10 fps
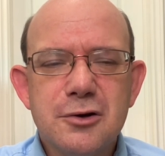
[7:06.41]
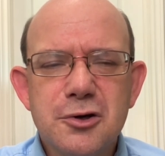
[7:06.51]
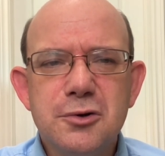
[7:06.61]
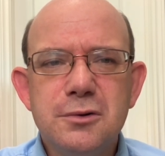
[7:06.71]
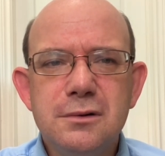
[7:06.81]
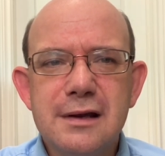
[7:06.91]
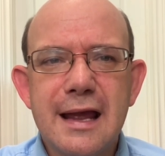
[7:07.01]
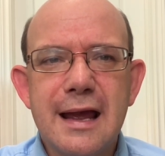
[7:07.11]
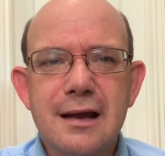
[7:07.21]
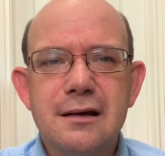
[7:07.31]
Who
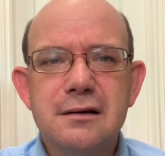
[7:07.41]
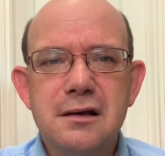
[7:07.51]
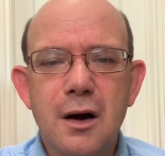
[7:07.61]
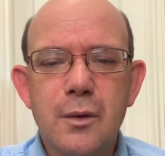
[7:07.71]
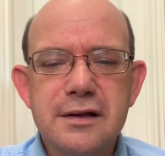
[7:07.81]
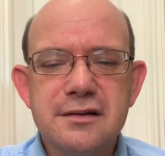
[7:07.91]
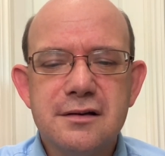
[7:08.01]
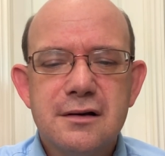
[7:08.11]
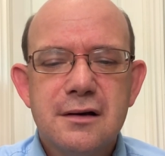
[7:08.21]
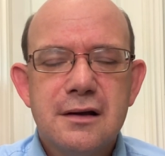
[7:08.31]
can know it?
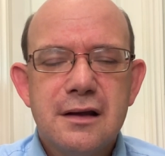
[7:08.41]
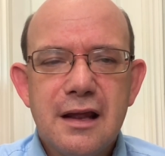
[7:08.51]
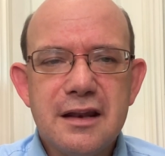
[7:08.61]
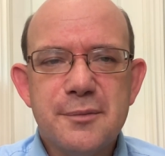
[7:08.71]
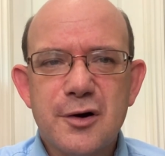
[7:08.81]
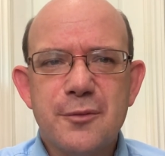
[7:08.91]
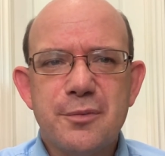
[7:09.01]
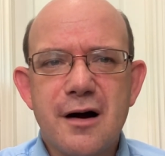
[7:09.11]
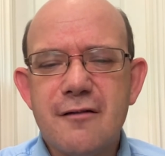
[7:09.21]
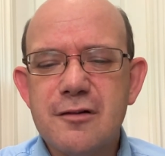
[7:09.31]
In the book of
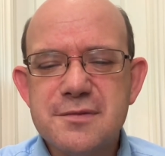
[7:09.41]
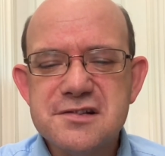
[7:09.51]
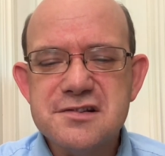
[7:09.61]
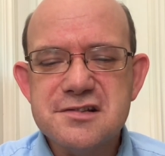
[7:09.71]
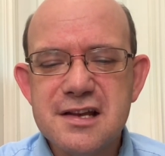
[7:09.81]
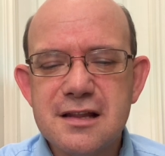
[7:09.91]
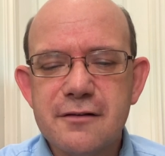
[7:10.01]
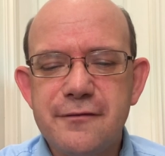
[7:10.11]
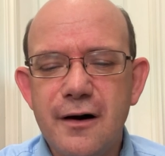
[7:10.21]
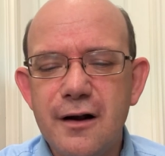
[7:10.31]
Proverbs, it says, he
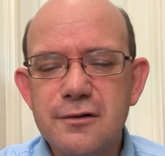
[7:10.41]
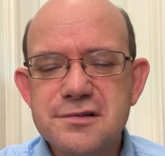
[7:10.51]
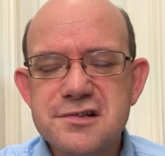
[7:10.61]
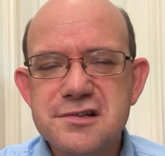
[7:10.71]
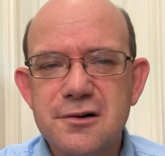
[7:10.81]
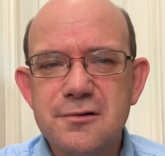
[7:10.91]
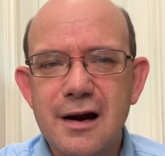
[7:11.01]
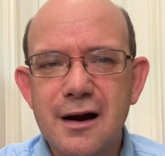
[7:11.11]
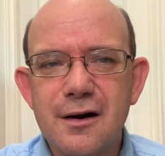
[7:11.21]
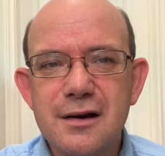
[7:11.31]
that follows his own
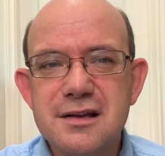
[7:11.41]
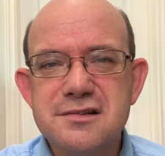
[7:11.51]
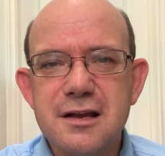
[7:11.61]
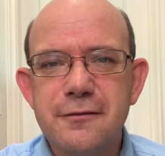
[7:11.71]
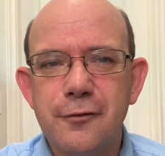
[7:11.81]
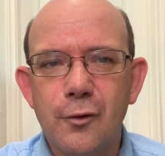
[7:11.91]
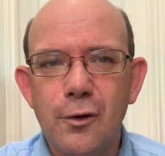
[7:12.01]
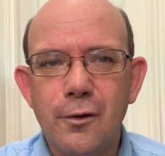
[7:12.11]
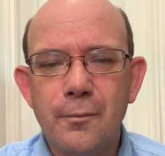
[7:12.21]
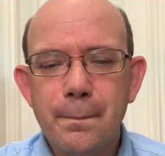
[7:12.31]
heart is a
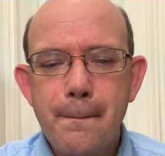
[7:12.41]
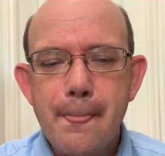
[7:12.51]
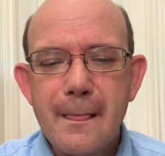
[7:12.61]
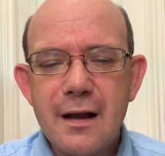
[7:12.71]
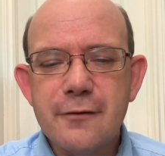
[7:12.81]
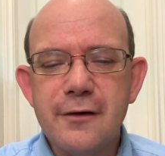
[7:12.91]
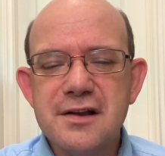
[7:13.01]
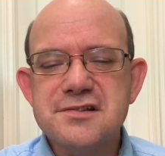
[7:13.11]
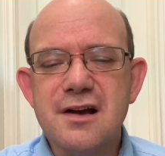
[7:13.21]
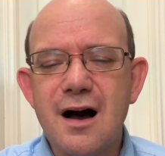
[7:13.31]
fool. And
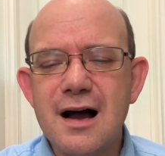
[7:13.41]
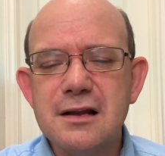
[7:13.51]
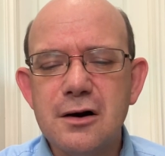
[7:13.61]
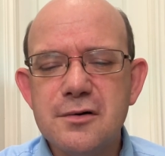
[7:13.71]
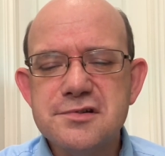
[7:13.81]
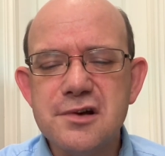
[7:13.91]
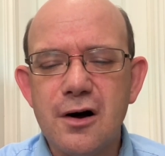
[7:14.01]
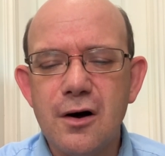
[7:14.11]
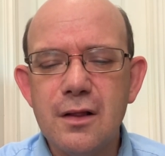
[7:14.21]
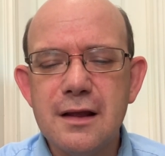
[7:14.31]
friends, God knows
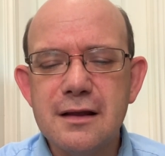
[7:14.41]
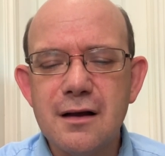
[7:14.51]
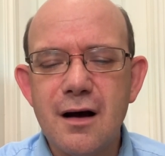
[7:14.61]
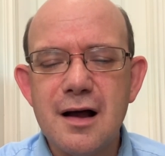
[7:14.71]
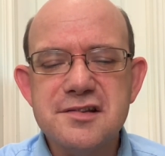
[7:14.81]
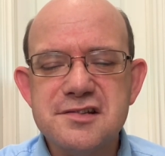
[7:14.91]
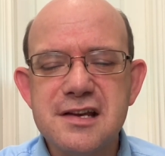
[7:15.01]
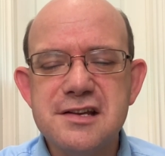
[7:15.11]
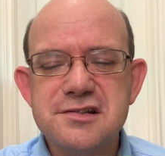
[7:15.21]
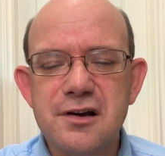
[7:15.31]
all and God
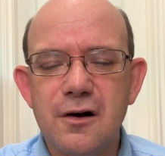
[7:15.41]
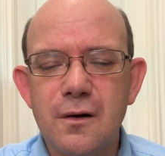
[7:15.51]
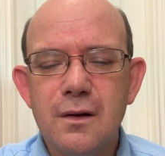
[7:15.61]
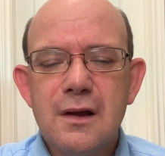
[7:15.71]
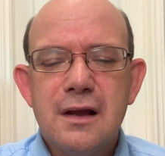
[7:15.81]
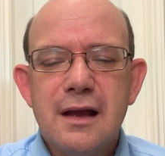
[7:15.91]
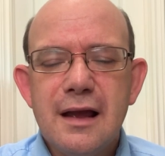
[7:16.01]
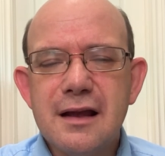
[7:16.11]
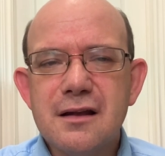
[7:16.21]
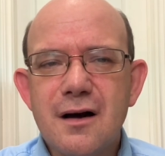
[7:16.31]
sees all.
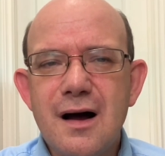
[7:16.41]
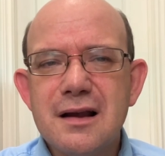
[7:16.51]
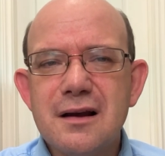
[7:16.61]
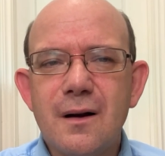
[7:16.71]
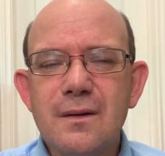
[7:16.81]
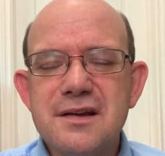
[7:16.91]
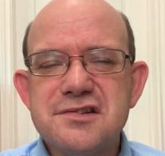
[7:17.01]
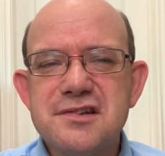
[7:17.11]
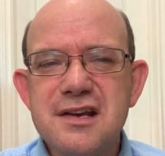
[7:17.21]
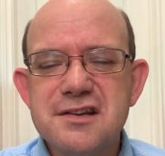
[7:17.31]
And God not only
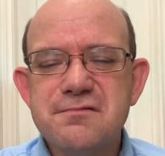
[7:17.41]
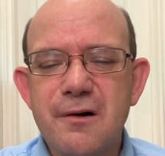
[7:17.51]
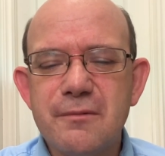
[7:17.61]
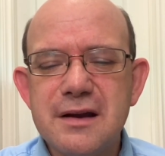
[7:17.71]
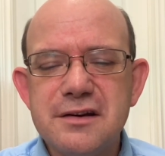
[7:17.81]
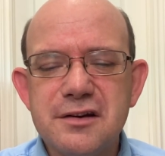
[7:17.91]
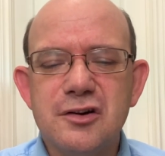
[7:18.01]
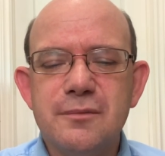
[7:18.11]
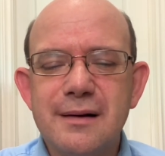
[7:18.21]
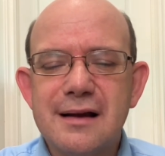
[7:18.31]
sees what we
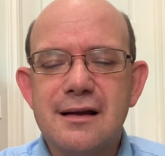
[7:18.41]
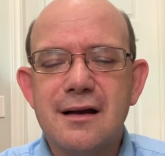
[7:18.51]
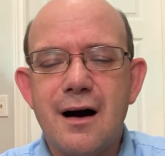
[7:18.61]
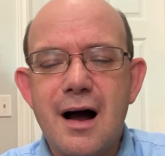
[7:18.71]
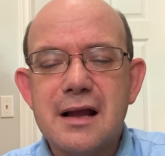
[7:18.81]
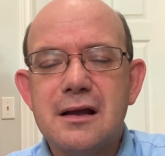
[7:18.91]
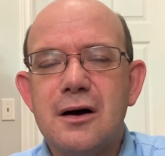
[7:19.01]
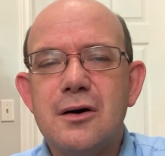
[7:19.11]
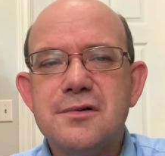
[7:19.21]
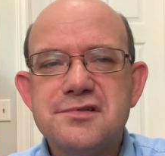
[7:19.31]
do, but God
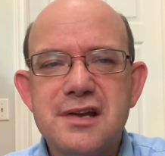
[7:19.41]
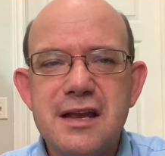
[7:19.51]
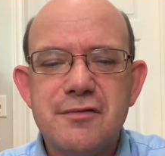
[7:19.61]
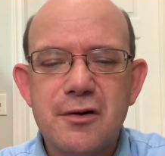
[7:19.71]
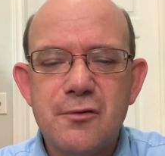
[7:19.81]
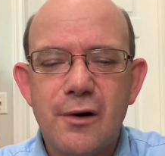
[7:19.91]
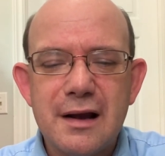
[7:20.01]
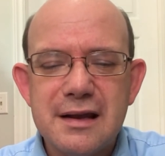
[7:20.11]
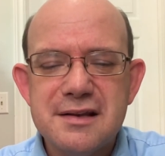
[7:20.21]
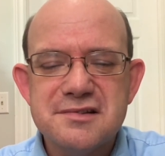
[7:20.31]
knows even
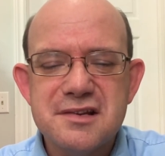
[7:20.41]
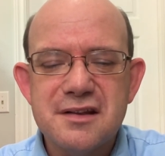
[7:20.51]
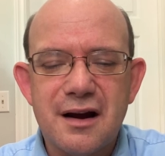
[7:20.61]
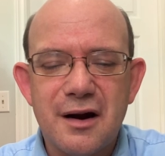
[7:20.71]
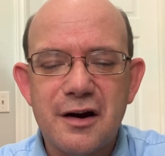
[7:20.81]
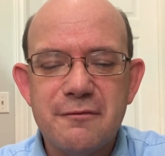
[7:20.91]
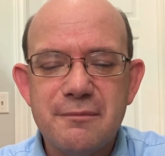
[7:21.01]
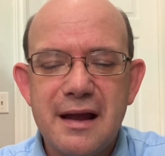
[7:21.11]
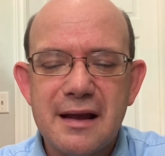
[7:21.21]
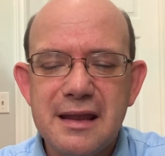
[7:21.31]
what is in the heart of
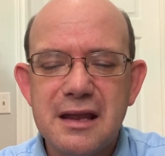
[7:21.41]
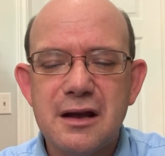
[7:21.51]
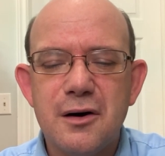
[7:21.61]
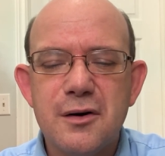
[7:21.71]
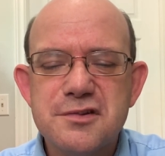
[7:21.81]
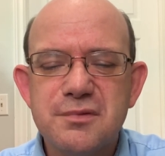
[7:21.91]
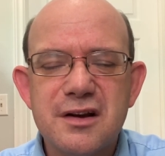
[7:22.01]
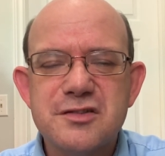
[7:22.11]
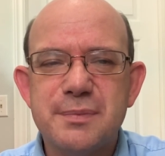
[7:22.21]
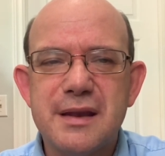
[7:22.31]
man. He knows what
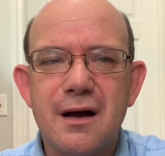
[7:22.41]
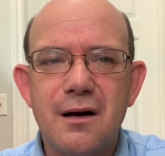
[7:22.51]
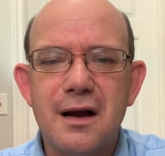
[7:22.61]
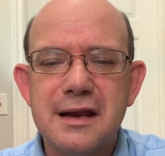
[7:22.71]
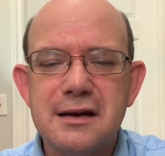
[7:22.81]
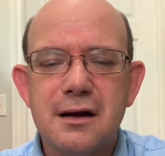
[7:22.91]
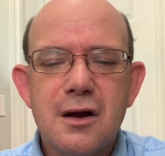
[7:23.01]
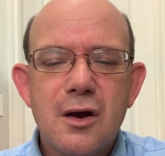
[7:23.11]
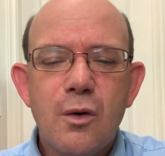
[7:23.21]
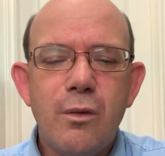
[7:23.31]
is behind
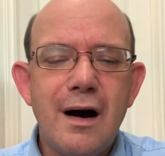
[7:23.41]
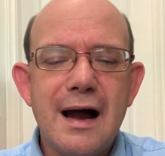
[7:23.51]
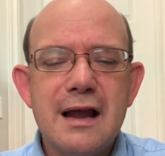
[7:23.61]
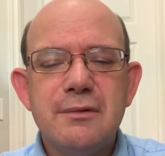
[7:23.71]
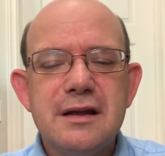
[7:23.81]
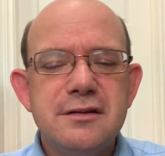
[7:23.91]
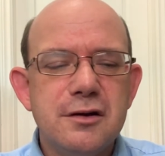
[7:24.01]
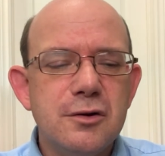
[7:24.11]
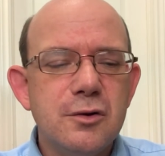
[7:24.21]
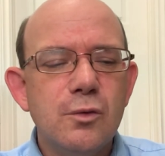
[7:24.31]
why we
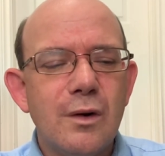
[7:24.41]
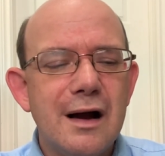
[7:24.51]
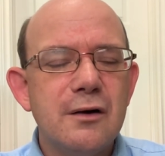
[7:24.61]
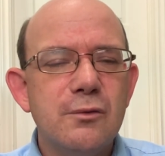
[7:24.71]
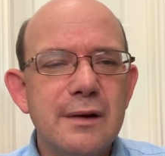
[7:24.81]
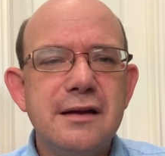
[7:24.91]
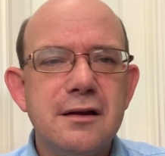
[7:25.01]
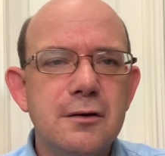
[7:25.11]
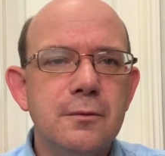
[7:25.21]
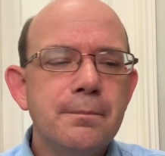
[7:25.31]
do what we
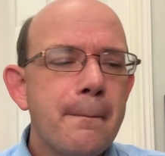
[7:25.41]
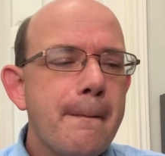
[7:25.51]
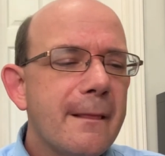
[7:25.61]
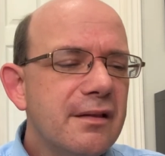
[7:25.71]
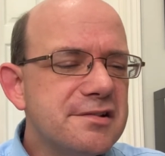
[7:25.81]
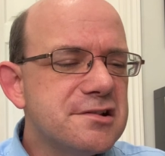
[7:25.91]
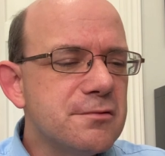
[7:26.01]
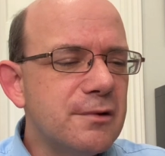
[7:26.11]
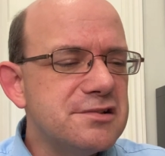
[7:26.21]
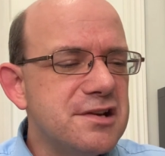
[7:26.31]
do. Listen to
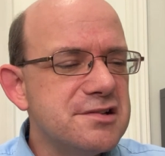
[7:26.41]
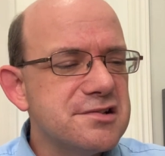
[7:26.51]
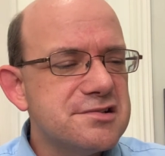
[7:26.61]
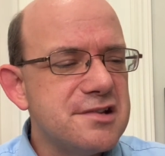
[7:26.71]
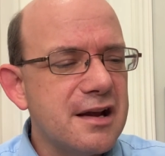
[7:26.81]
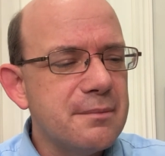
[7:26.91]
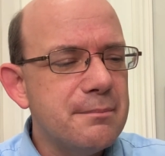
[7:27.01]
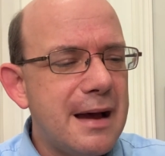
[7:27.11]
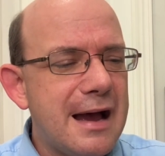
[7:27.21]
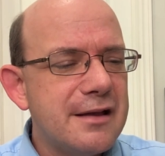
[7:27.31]
what Jesus said in,
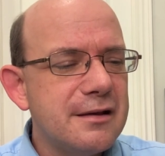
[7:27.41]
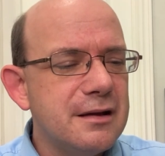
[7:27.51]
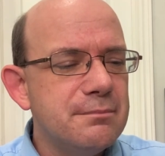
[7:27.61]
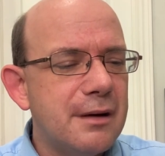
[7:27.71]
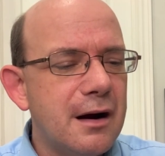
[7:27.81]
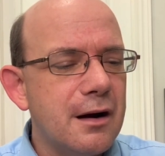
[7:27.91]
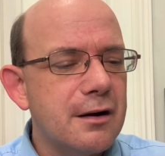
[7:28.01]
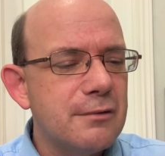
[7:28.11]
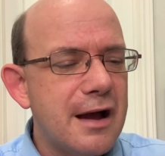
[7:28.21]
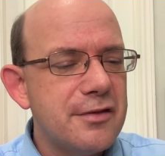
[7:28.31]
Ma- in Mark,
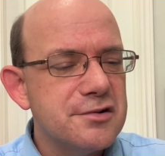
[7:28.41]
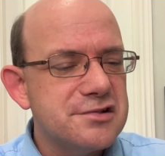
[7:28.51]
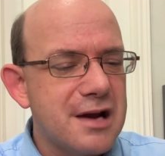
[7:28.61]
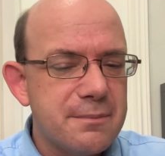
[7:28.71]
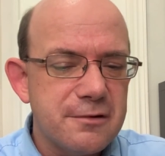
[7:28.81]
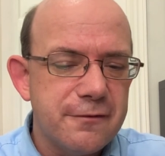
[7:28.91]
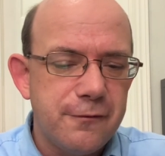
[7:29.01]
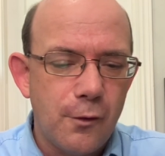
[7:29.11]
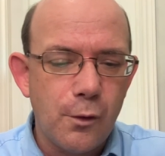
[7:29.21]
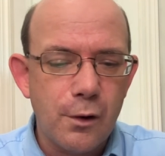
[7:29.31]
rather, chapter
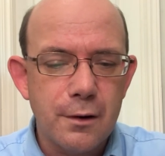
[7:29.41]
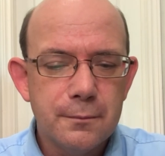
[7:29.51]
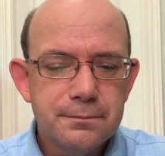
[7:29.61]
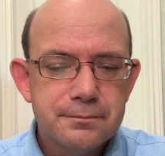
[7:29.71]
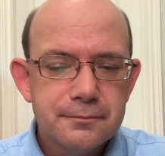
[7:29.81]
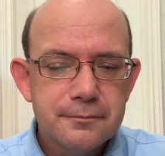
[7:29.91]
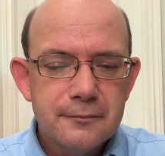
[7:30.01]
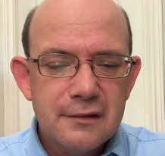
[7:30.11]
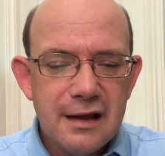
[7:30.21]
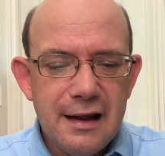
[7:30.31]
4
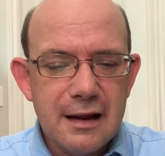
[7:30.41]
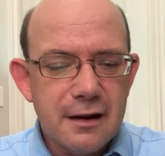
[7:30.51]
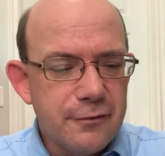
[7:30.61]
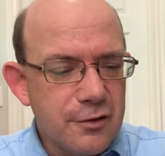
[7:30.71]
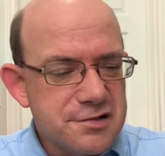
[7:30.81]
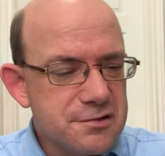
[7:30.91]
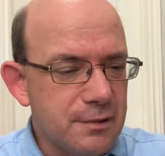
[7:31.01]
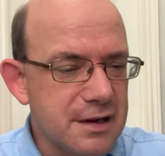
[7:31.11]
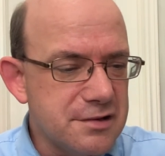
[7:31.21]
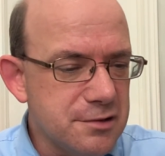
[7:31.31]
and in verse
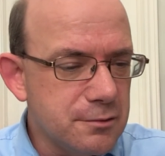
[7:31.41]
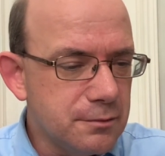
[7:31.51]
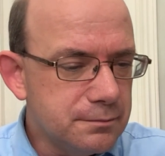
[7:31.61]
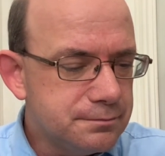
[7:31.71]
22.